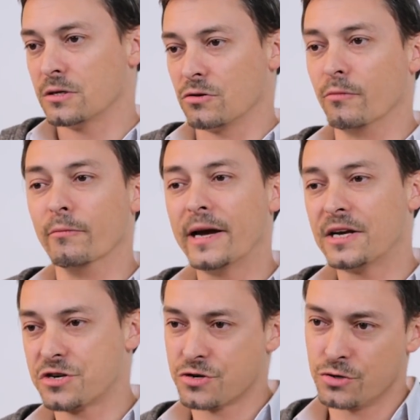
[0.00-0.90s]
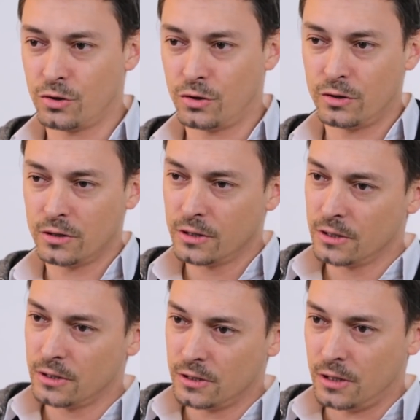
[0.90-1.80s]
So make sure
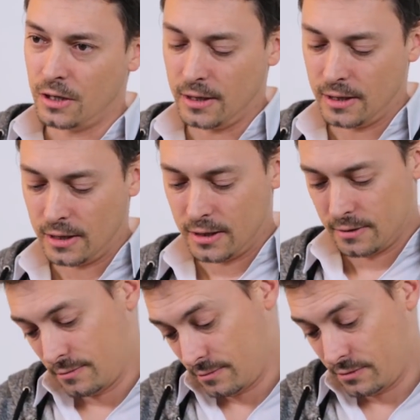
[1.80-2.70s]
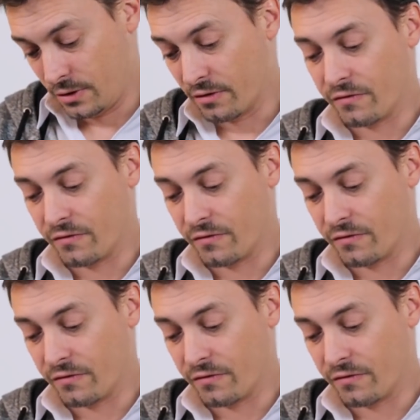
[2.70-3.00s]
your